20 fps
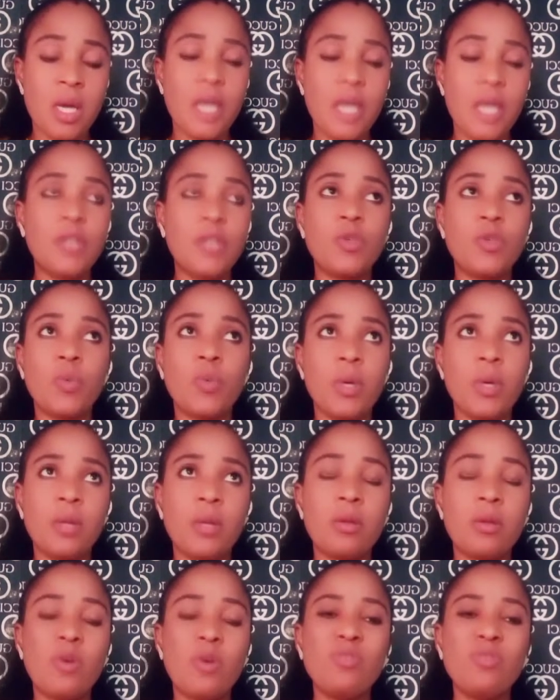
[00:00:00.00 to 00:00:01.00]
it
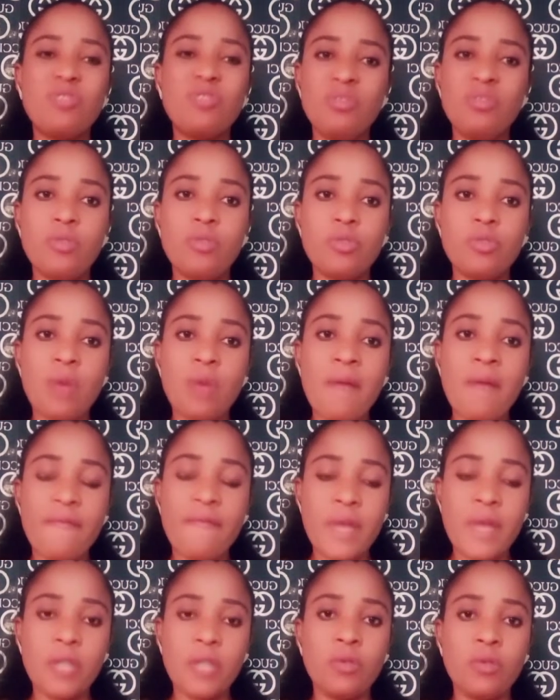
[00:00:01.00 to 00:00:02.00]
will continue to
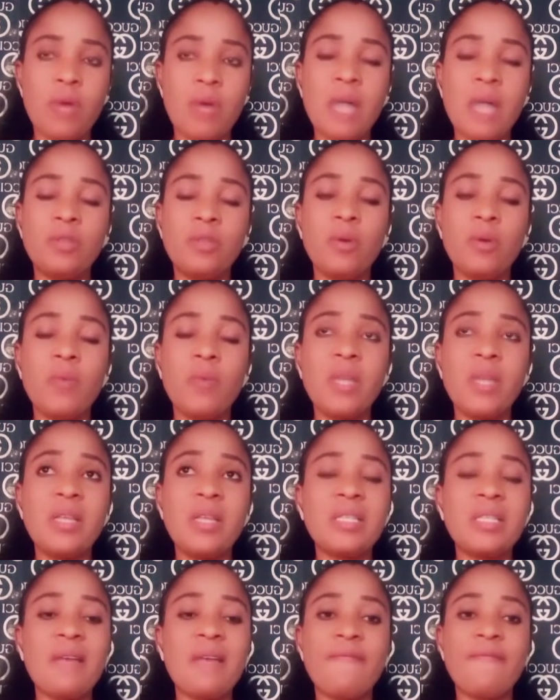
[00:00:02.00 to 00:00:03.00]
affect you, and your
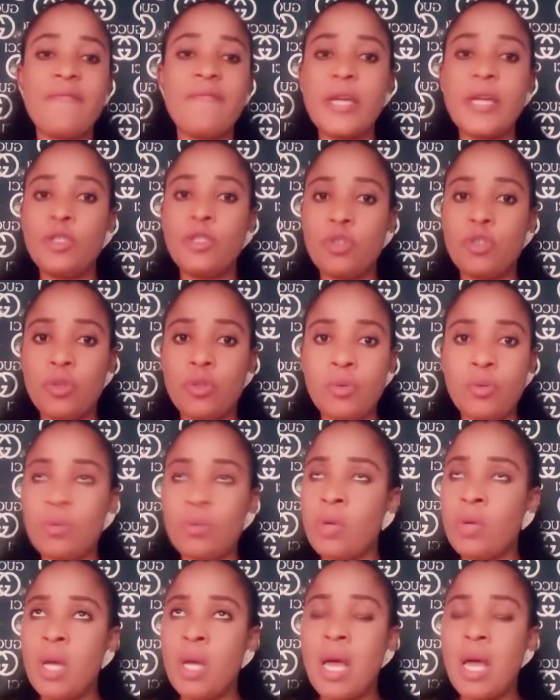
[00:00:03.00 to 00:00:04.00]
weakness affects
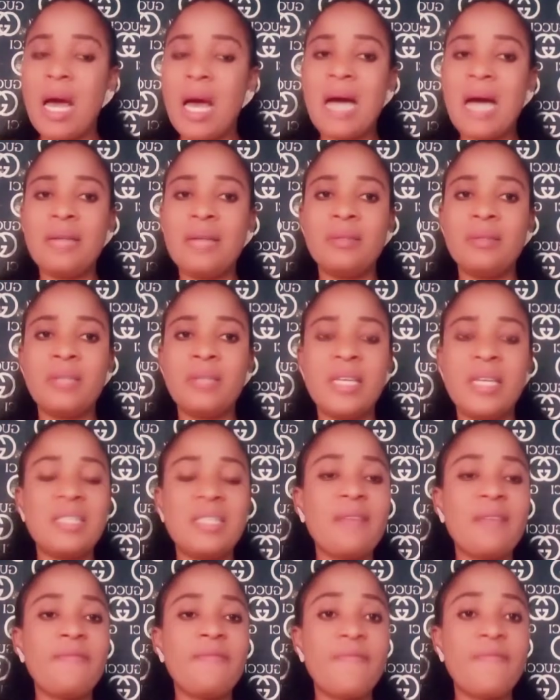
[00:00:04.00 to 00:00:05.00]
you and
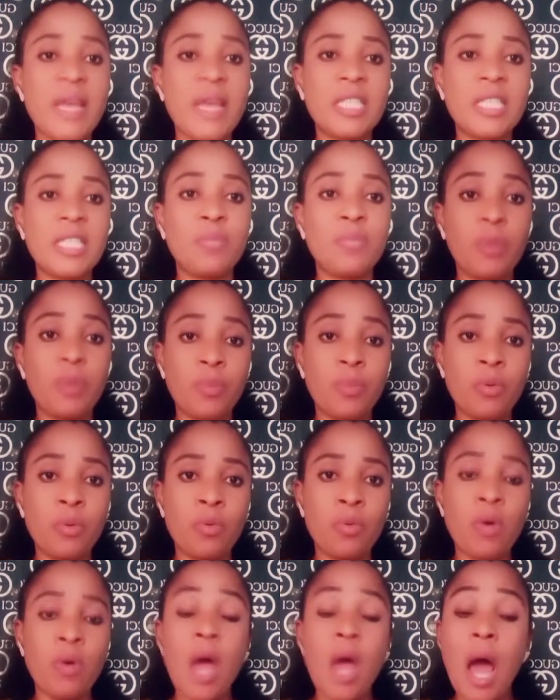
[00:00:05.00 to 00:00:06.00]
it affects
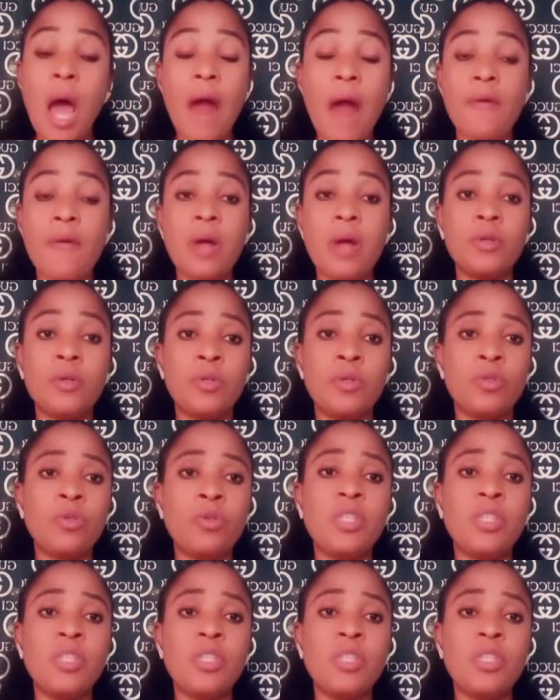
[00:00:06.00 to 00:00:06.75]
people around you.